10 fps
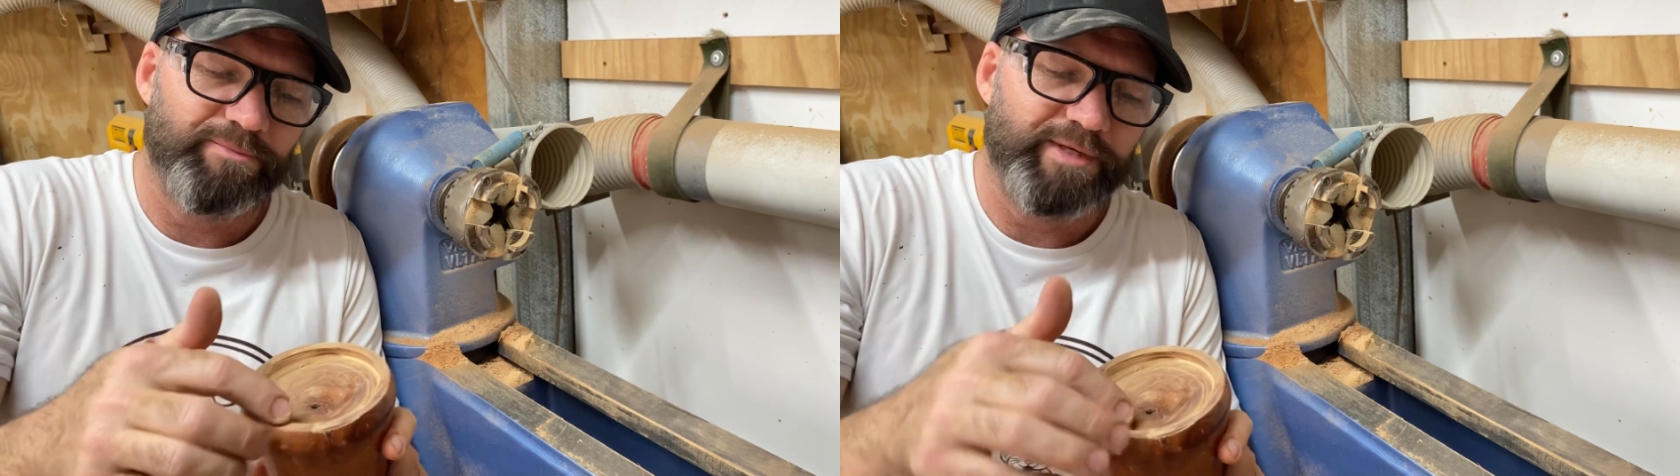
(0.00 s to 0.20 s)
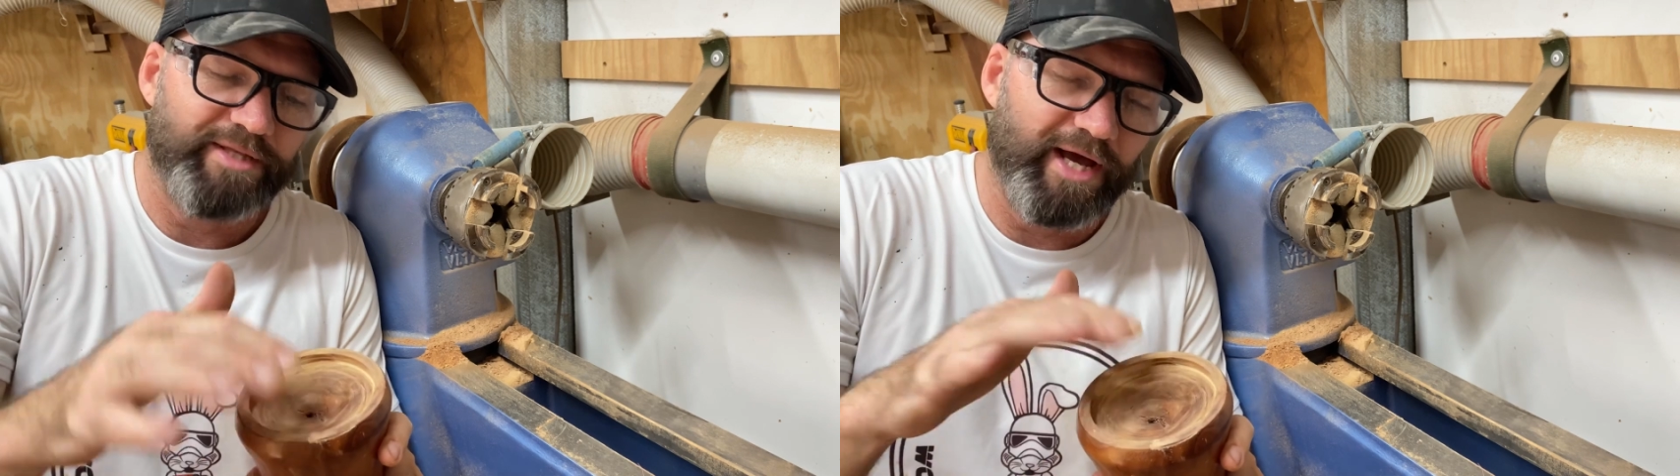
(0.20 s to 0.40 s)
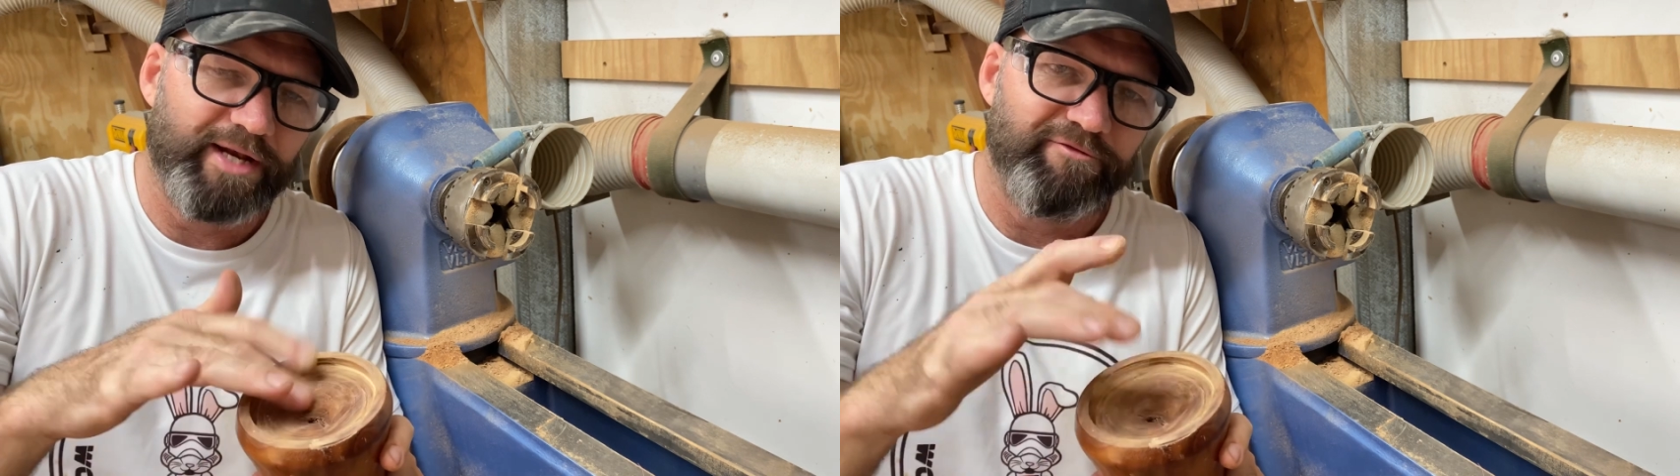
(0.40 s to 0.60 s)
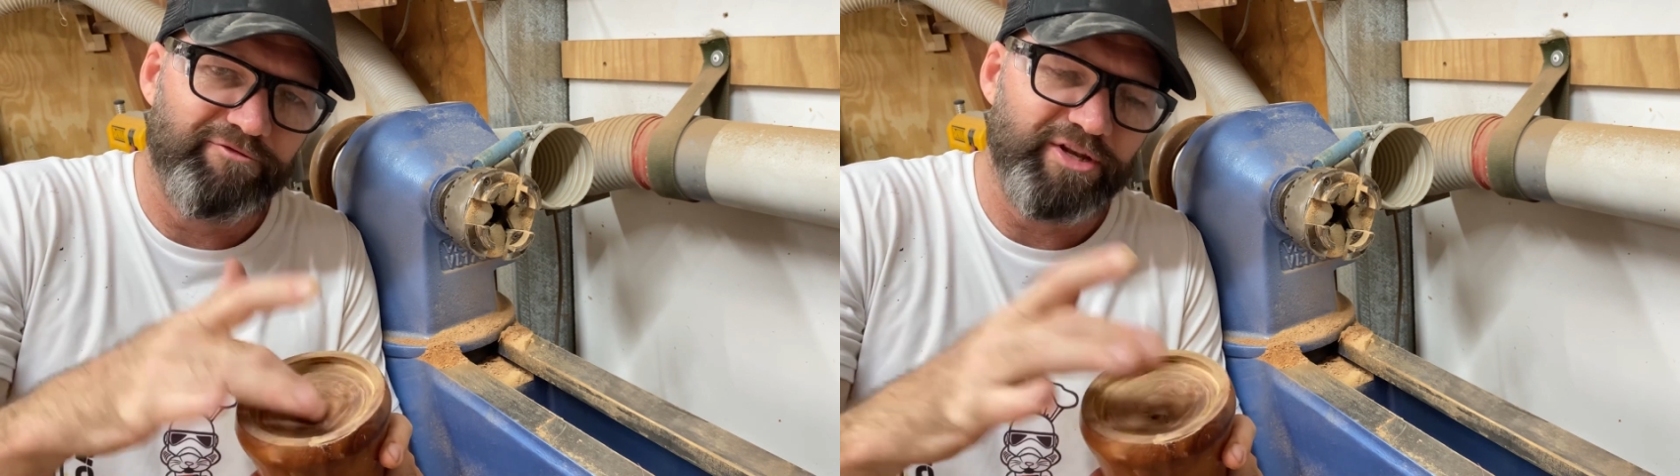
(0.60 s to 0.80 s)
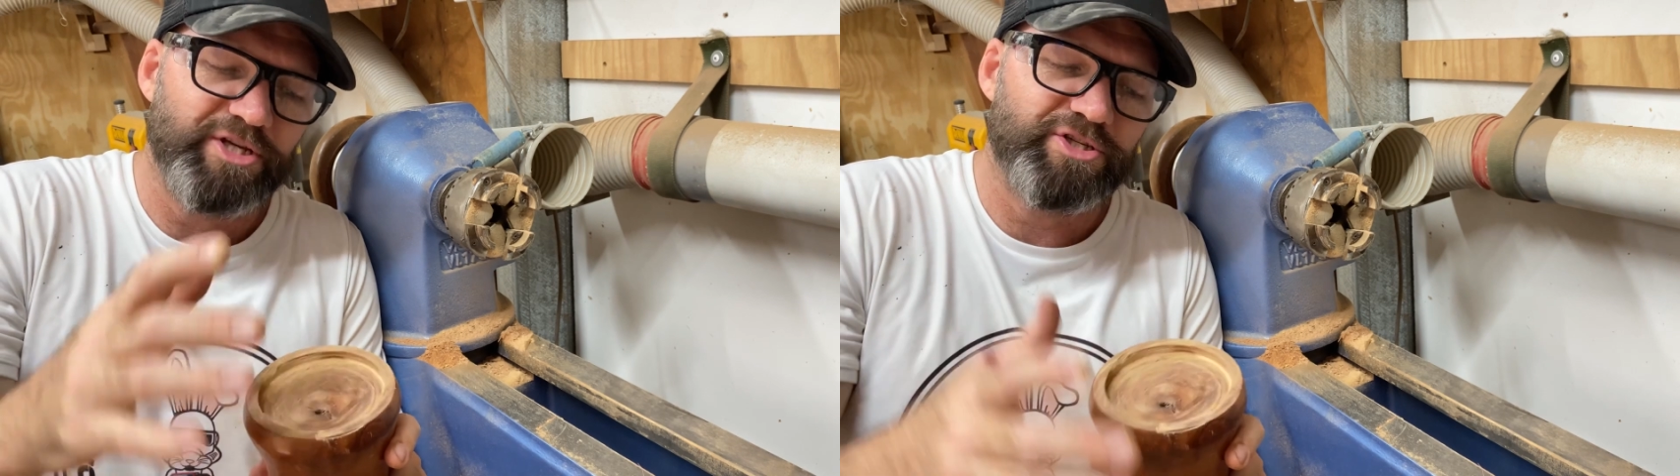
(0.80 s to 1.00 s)
be done and
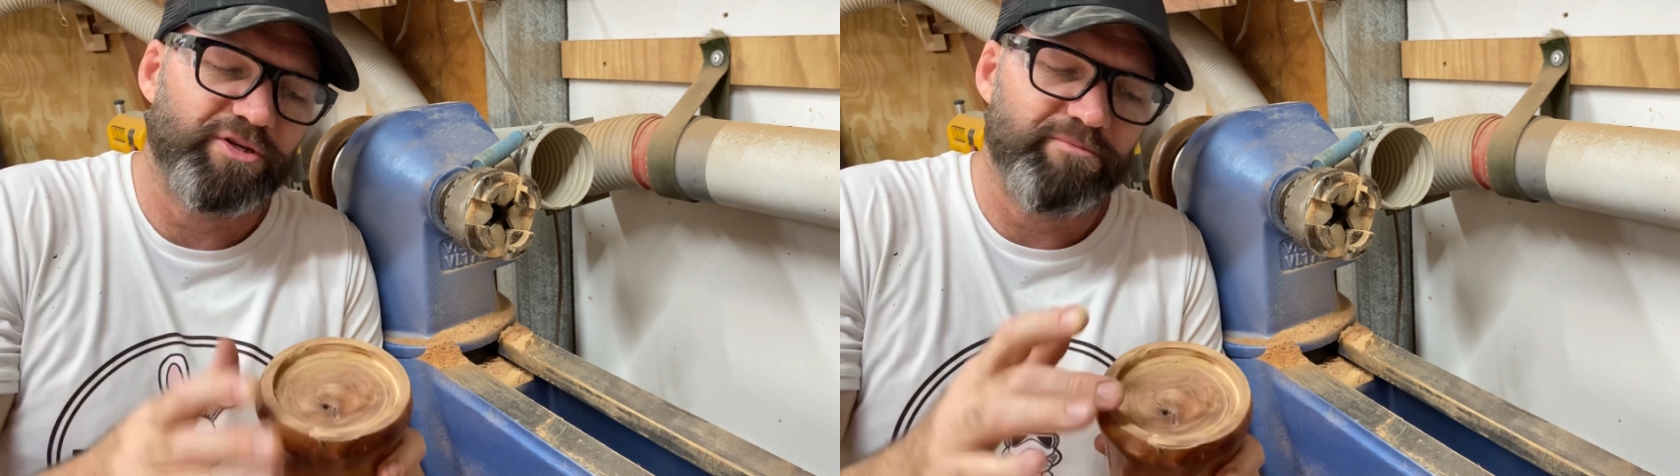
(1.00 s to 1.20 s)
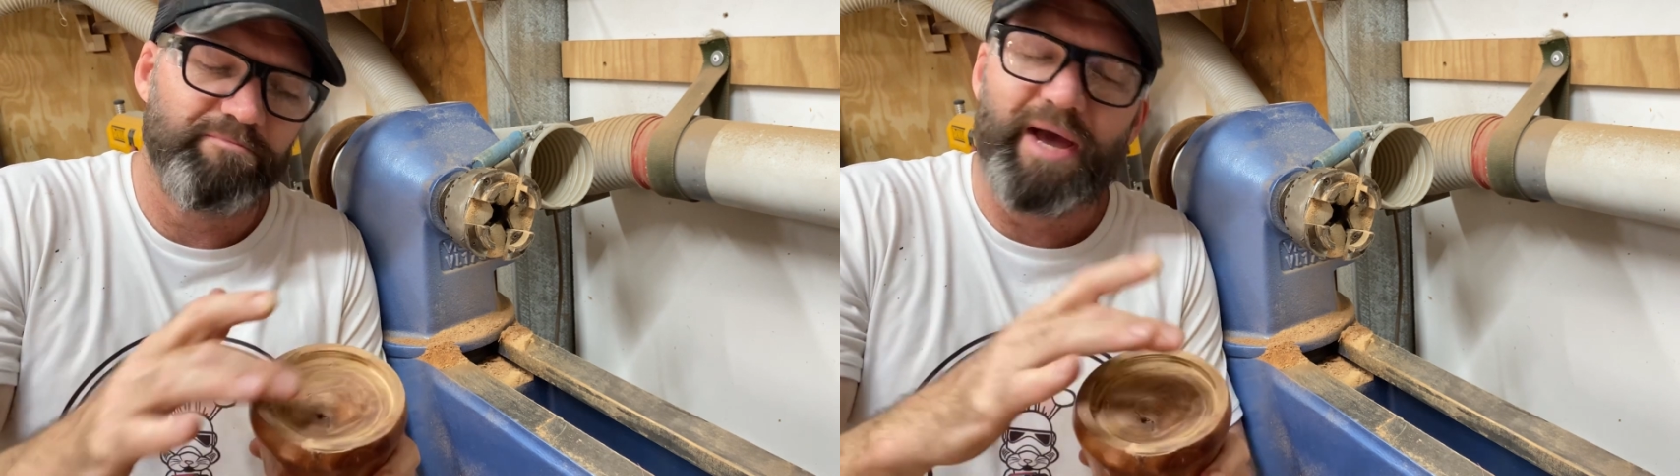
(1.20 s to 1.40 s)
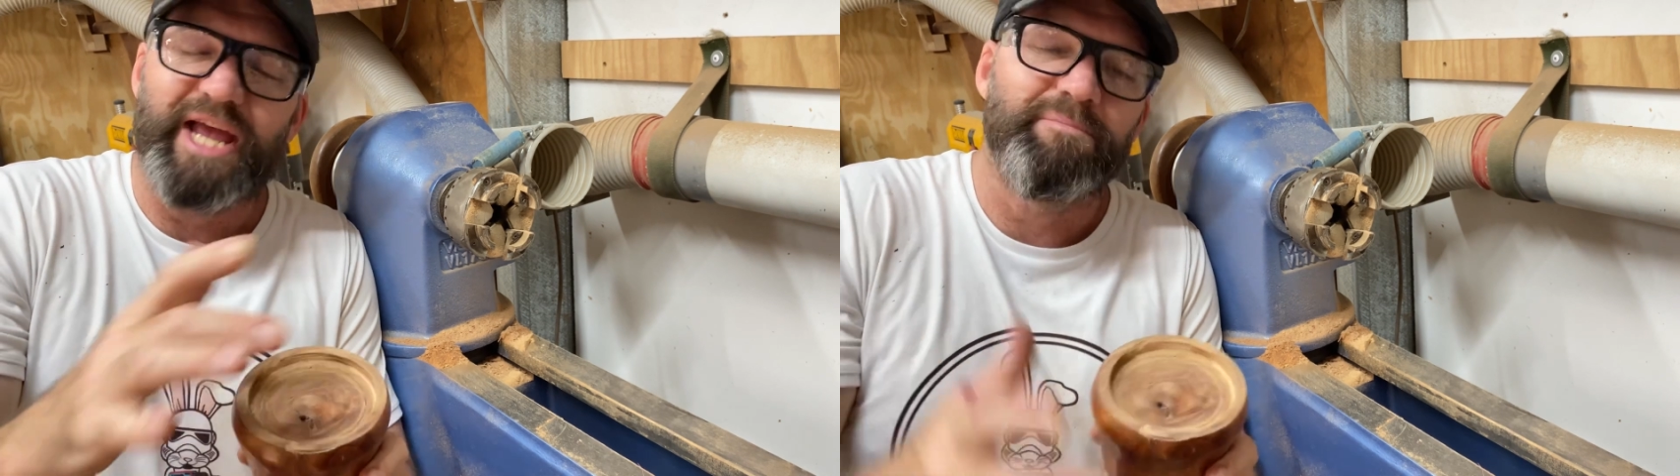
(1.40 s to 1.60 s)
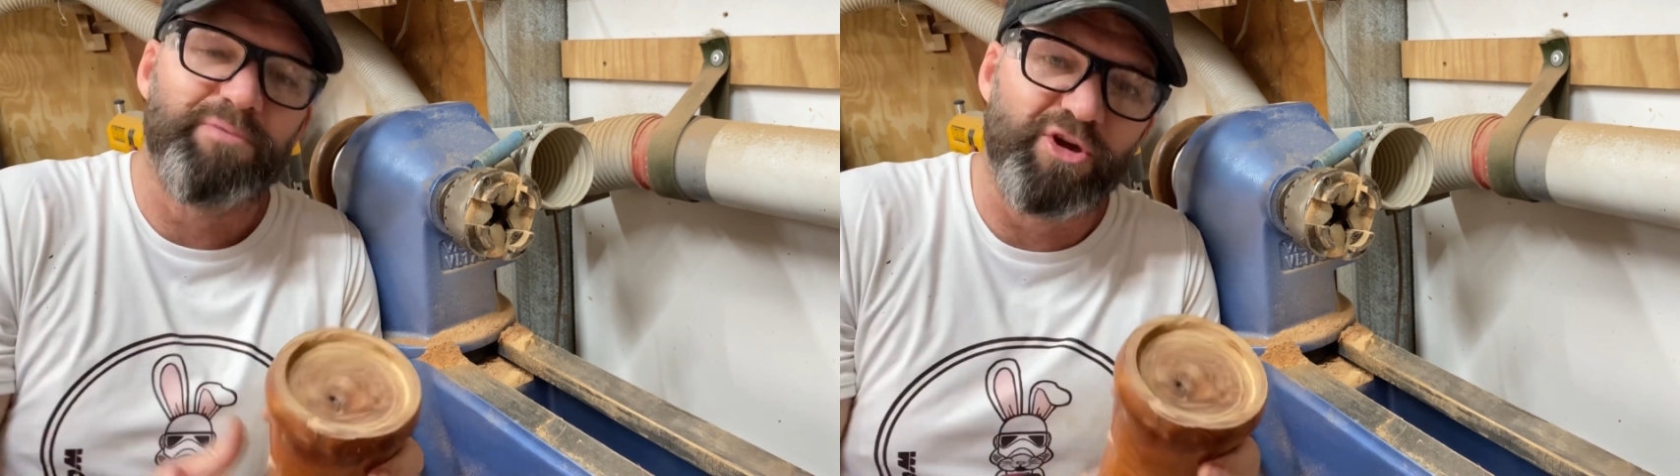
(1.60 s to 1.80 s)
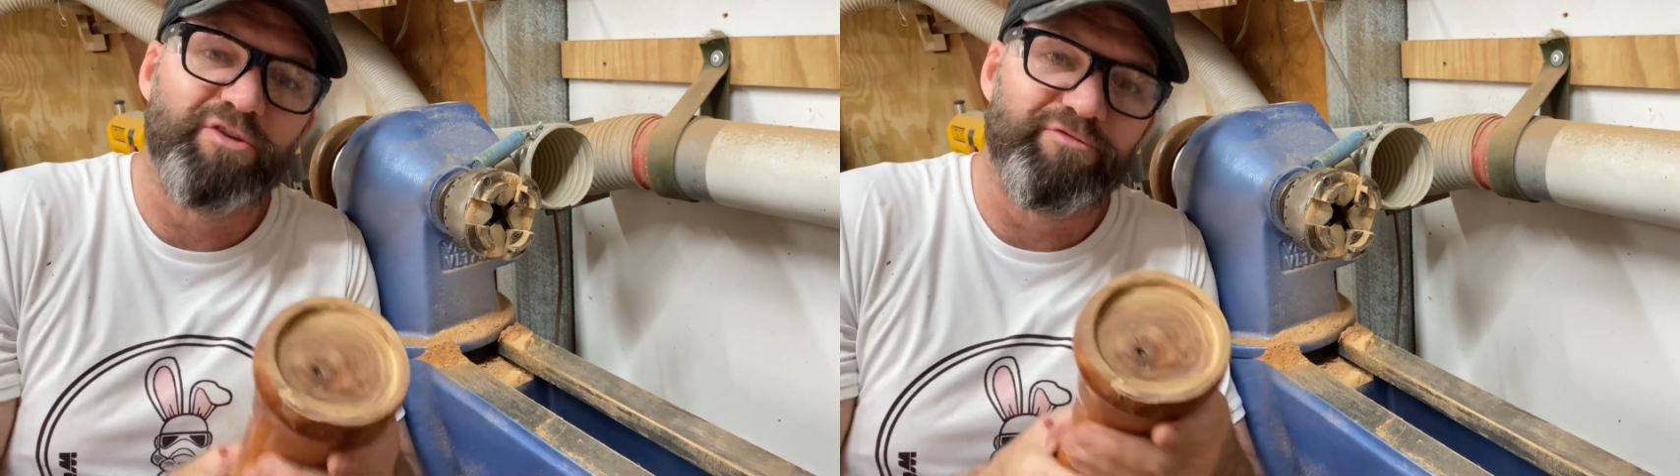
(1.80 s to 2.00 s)
finished and made
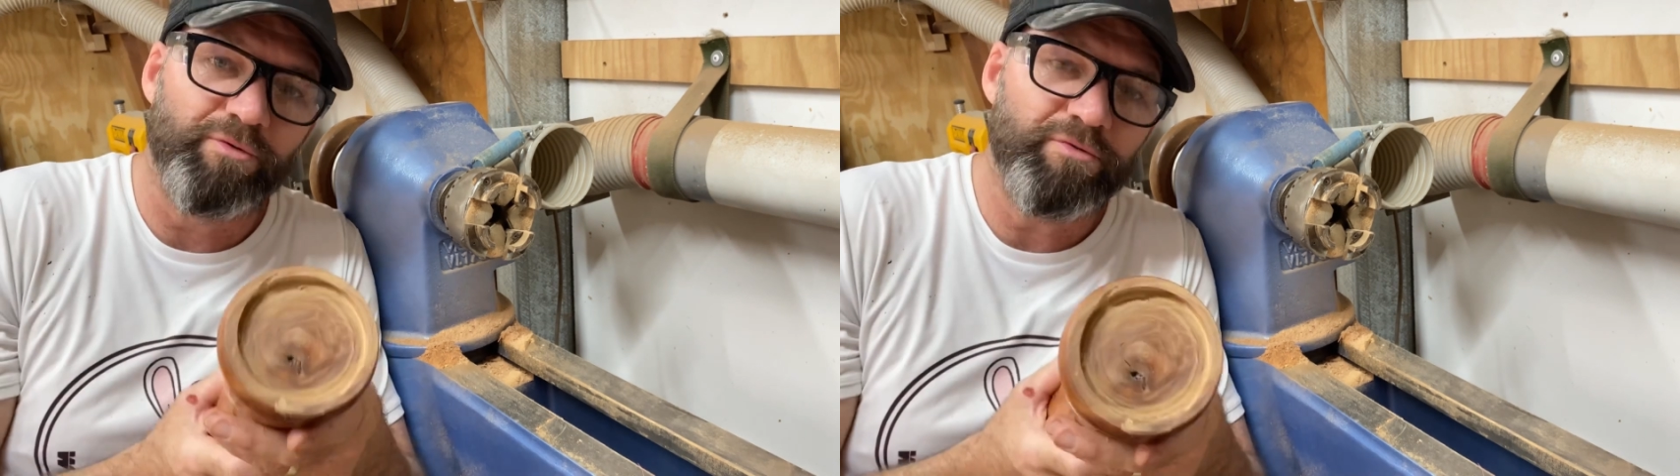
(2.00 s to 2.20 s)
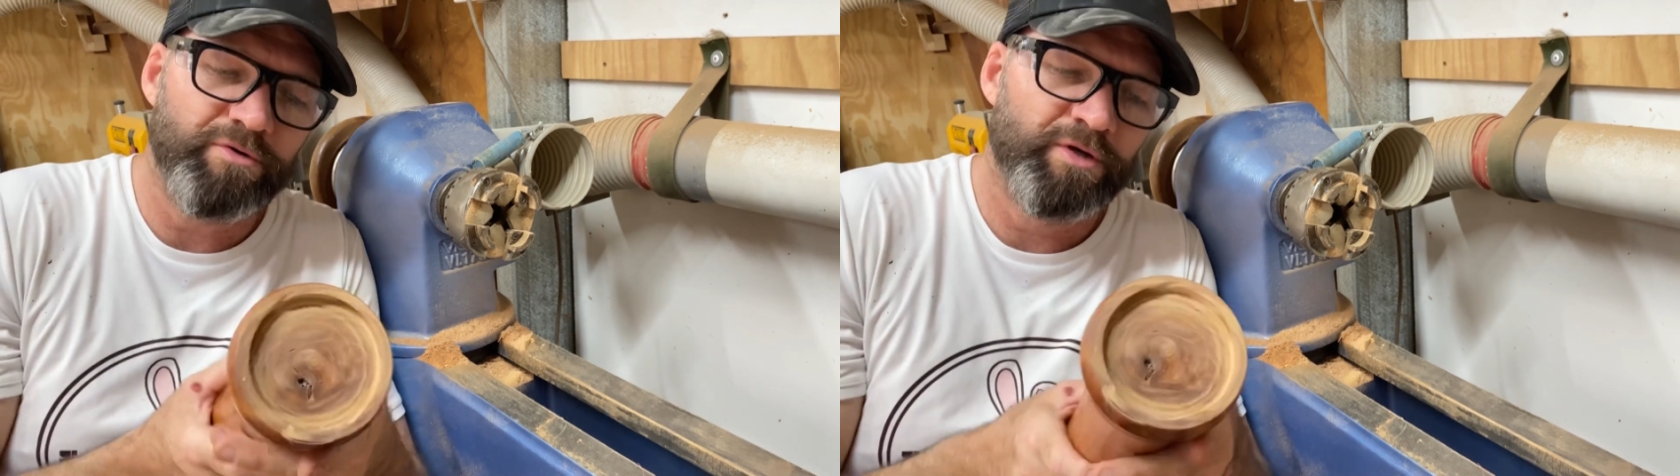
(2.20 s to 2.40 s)
beautiful.